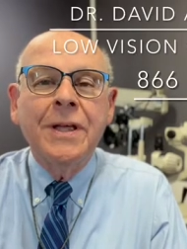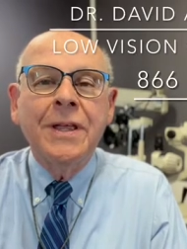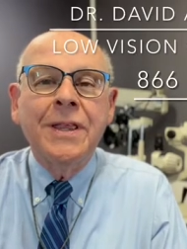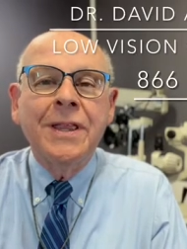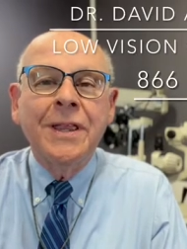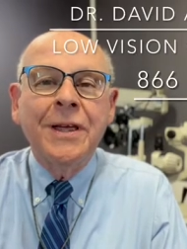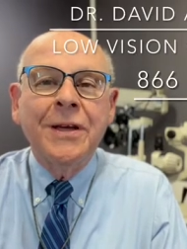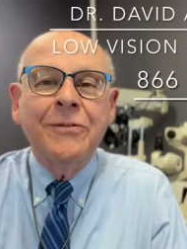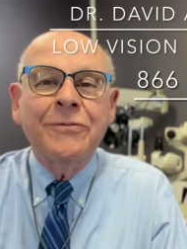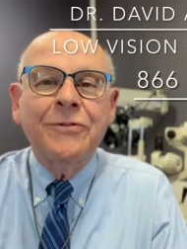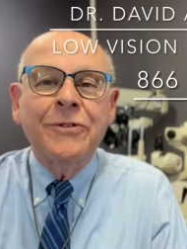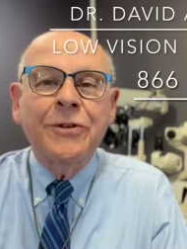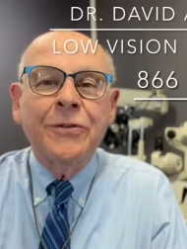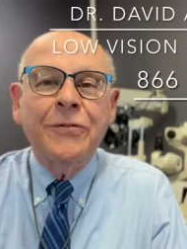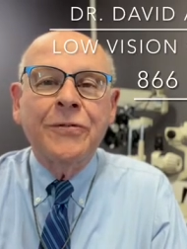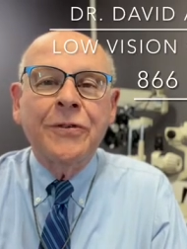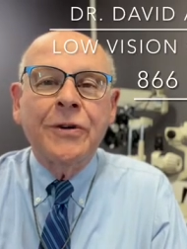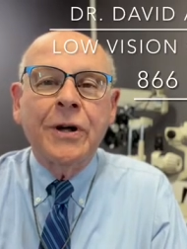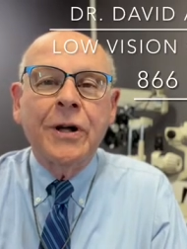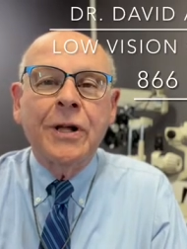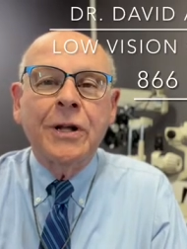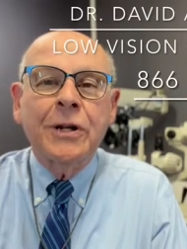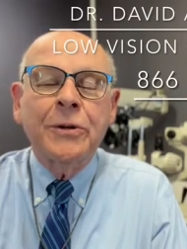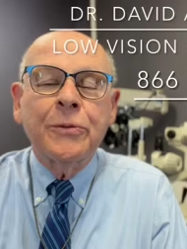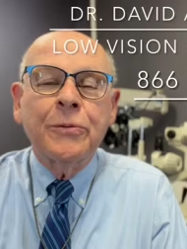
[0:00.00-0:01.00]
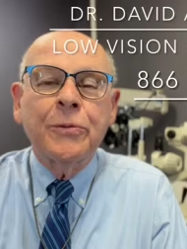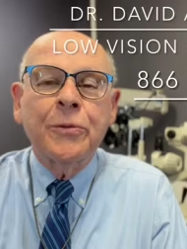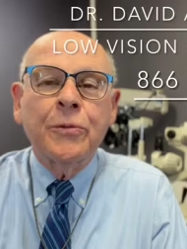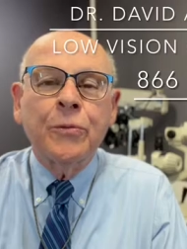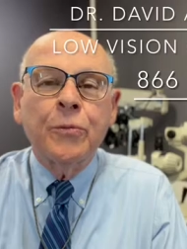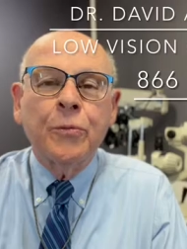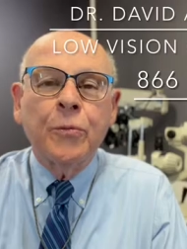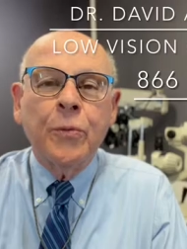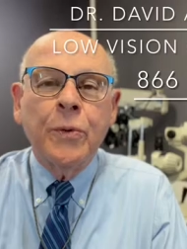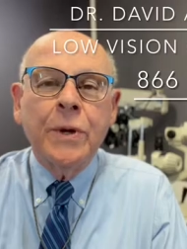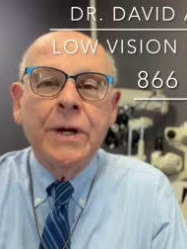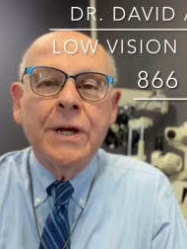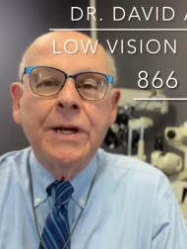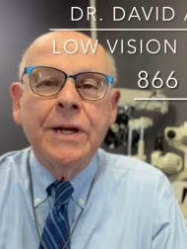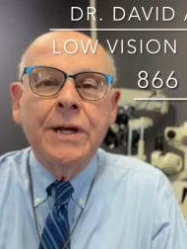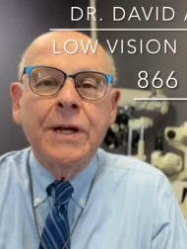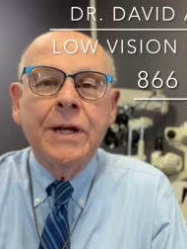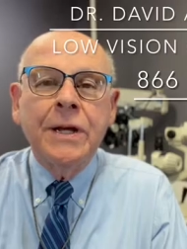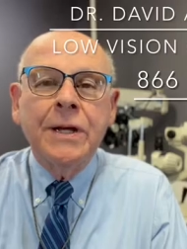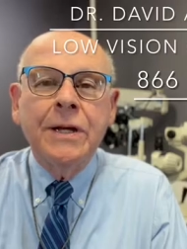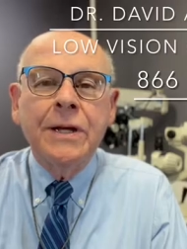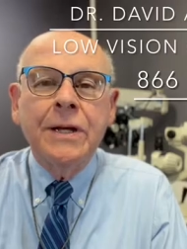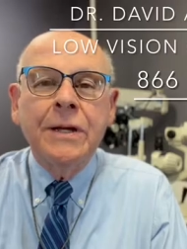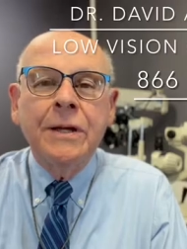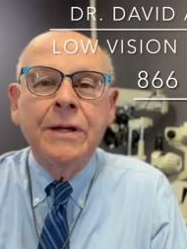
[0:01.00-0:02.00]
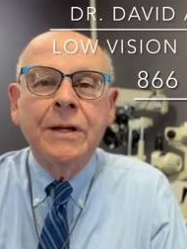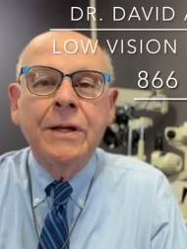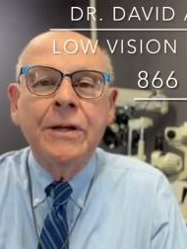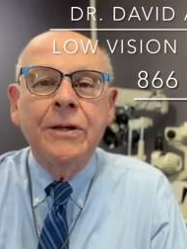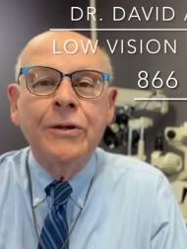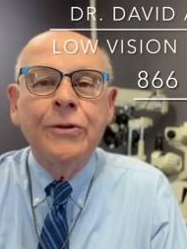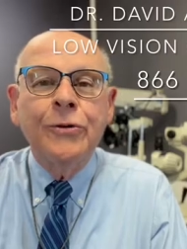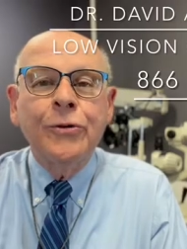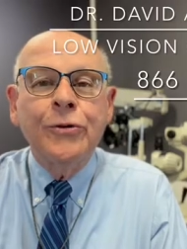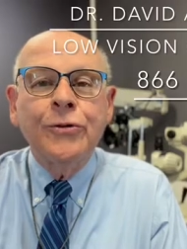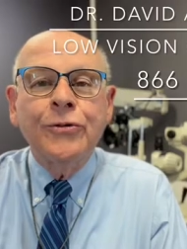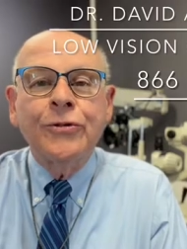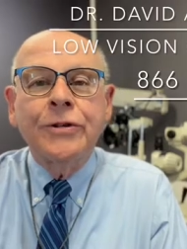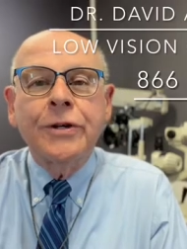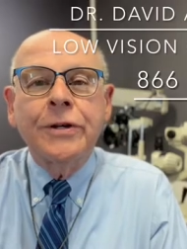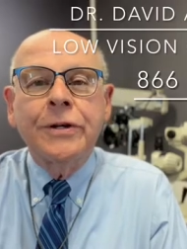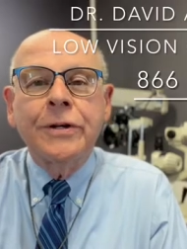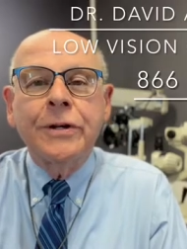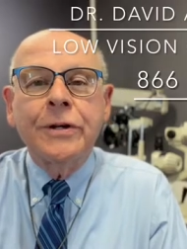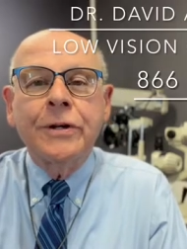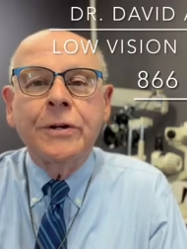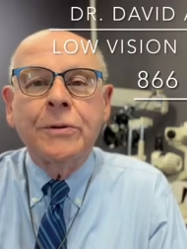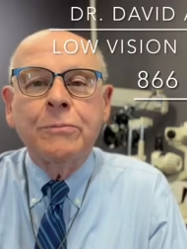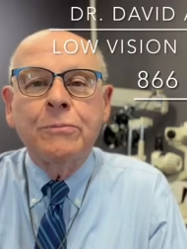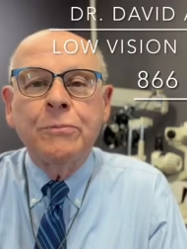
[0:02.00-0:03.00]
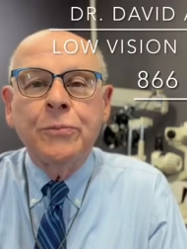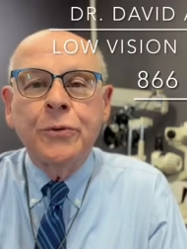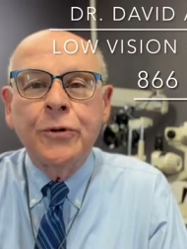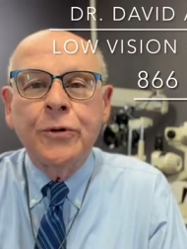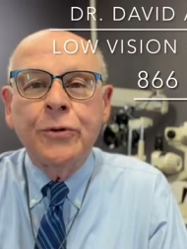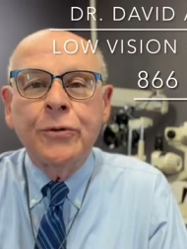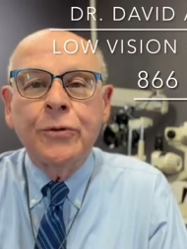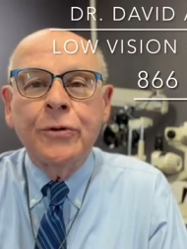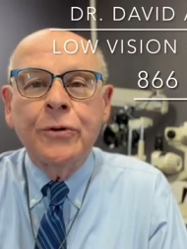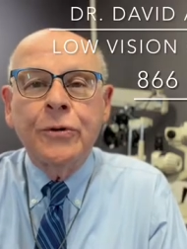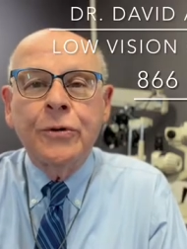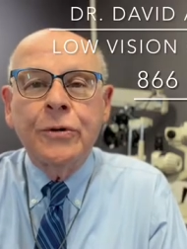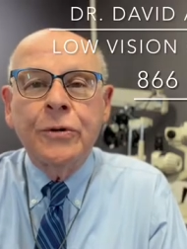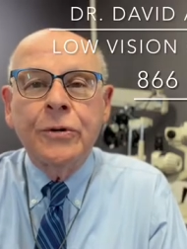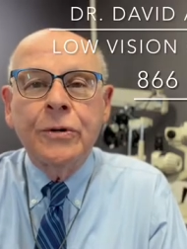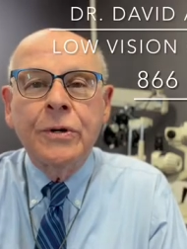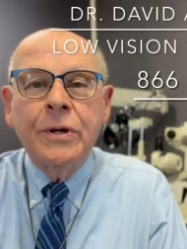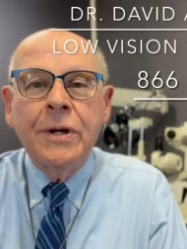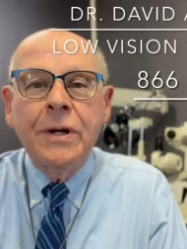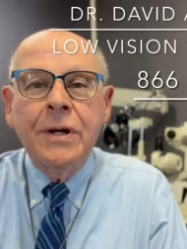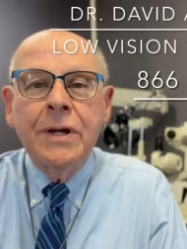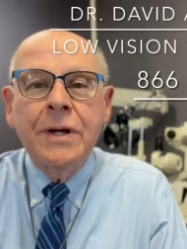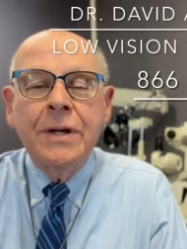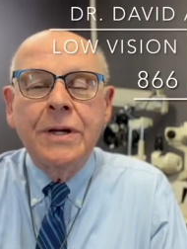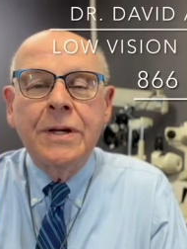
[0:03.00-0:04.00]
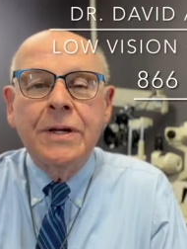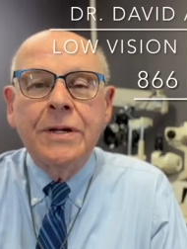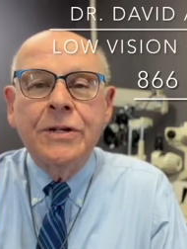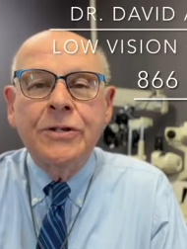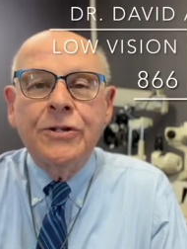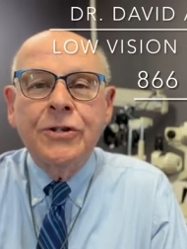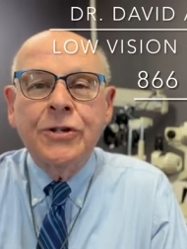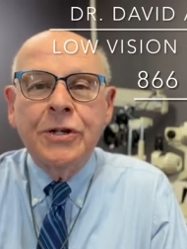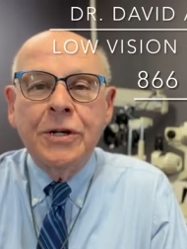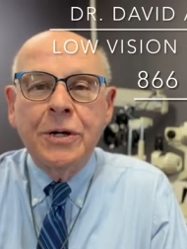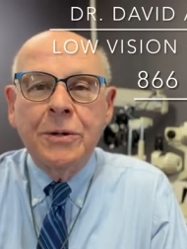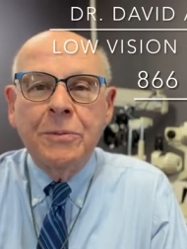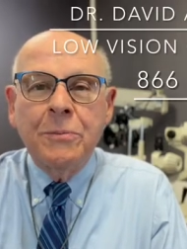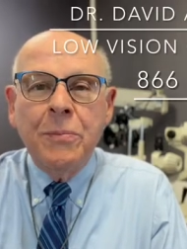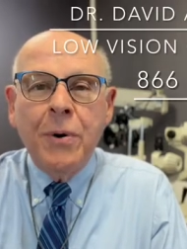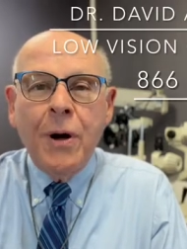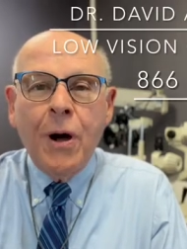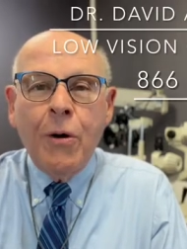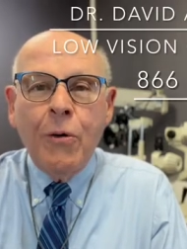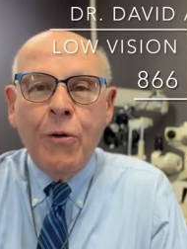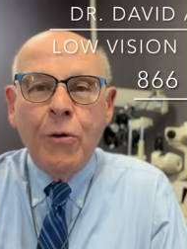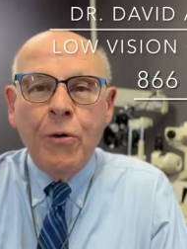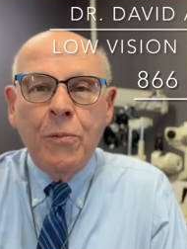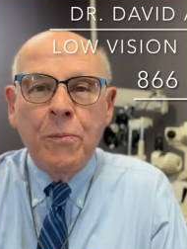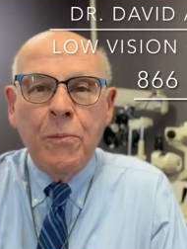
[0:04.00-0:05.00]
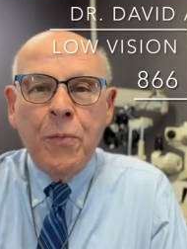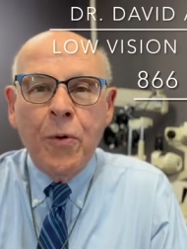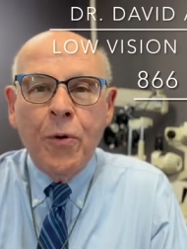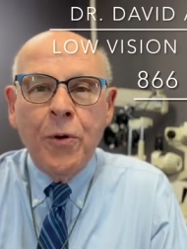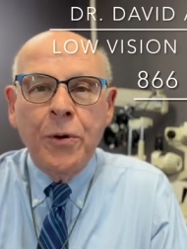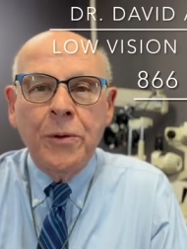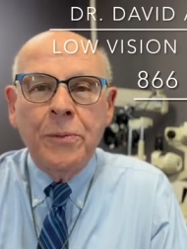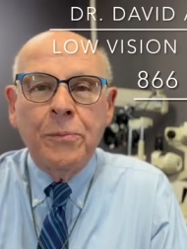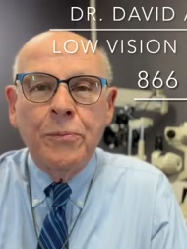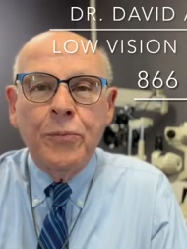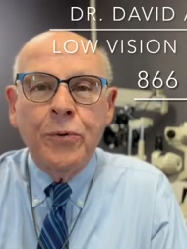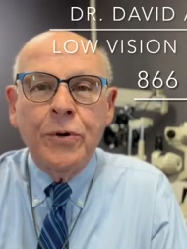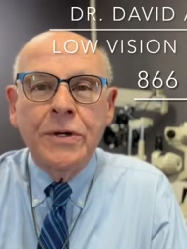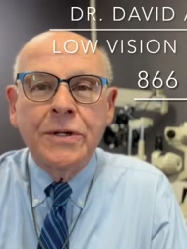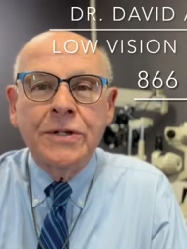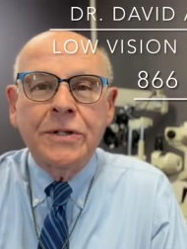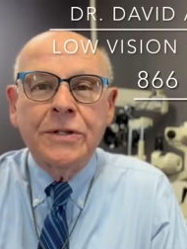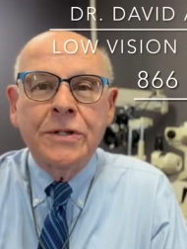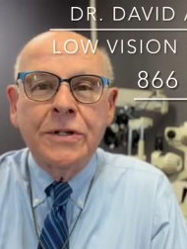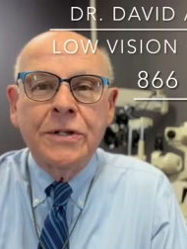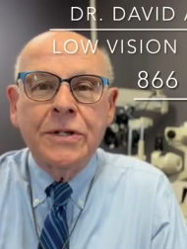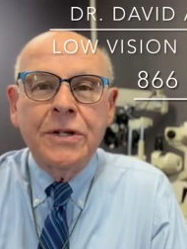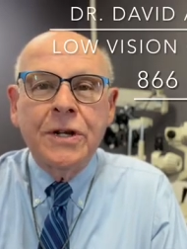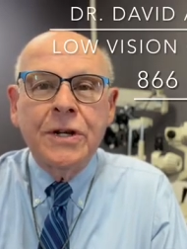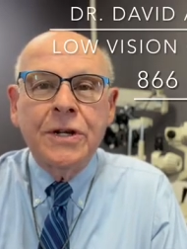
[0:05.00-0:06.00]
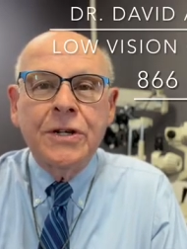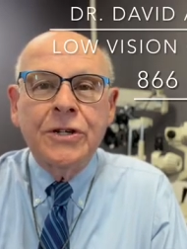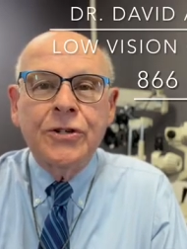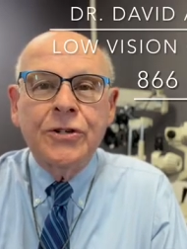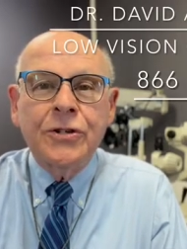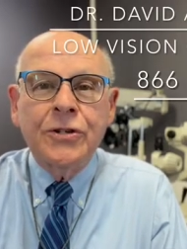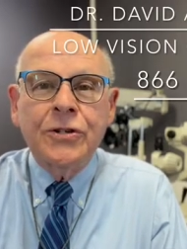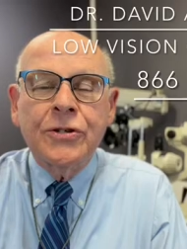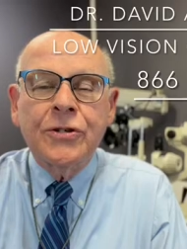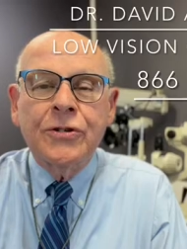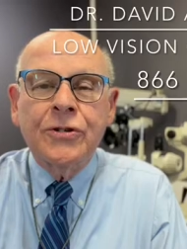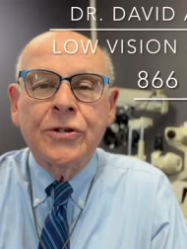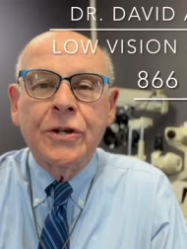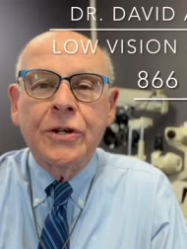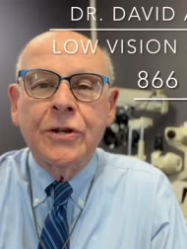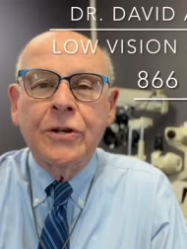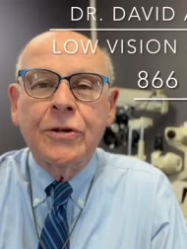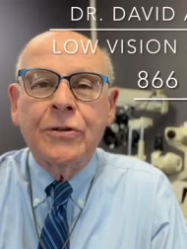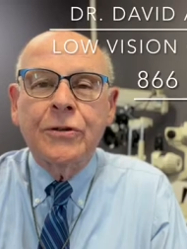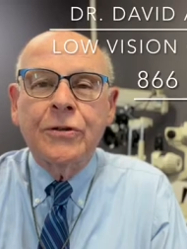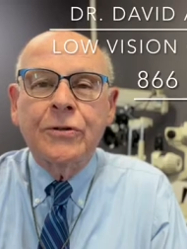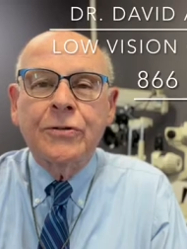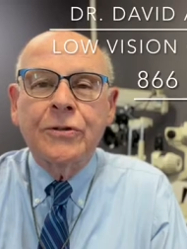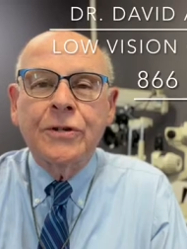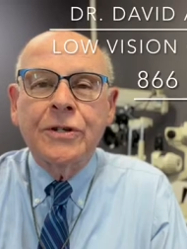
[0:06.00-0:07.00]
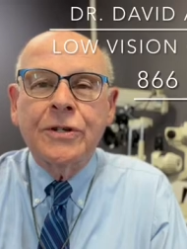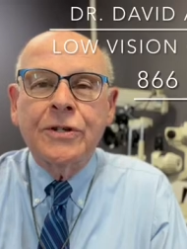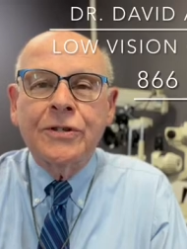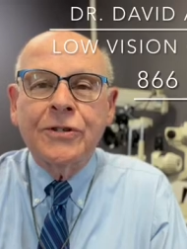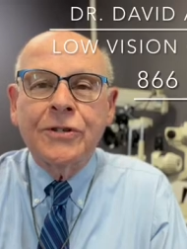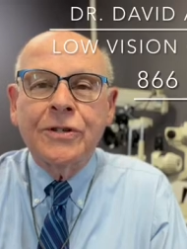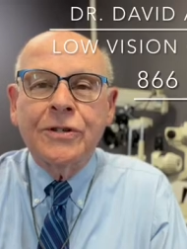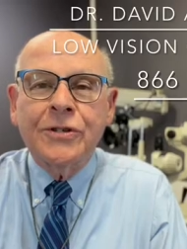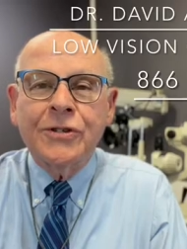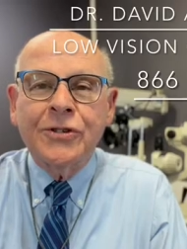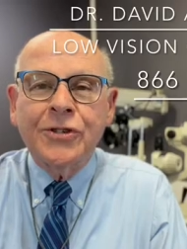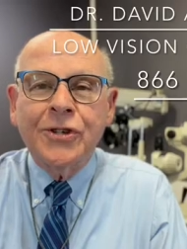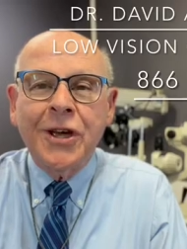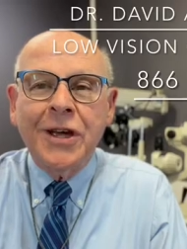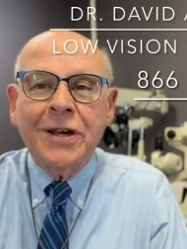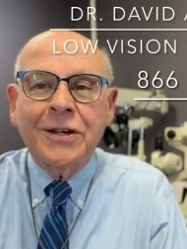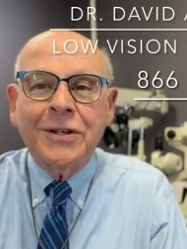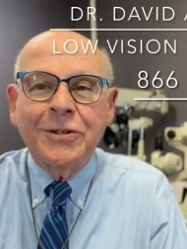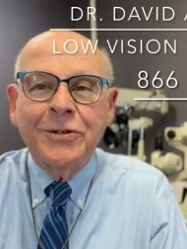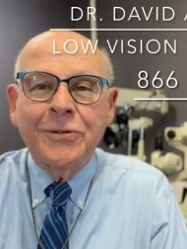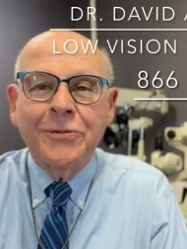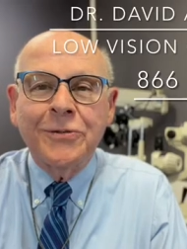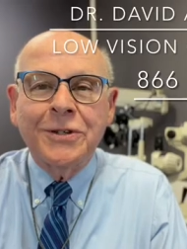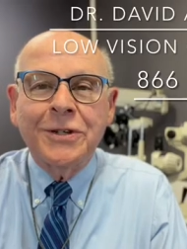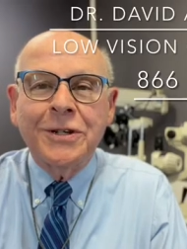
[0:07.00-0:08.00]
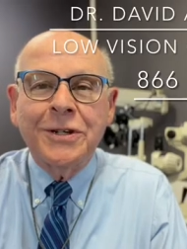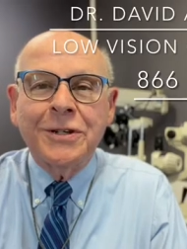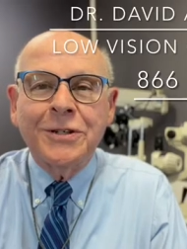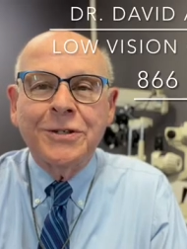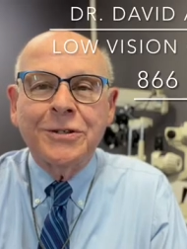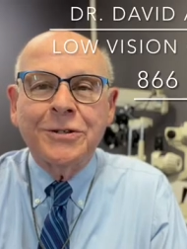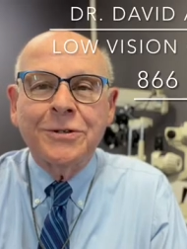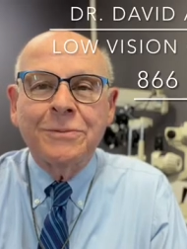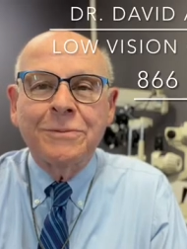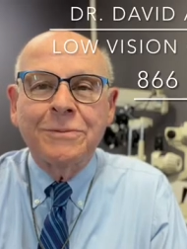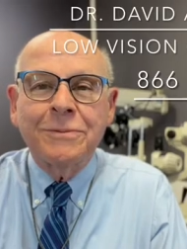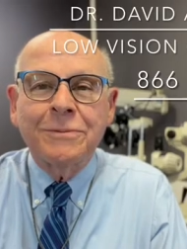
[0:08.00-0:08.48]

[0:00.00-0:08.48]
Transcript: They have difficulty with reading, using a computer, seeing PowerPoint presentations, and other distance activities.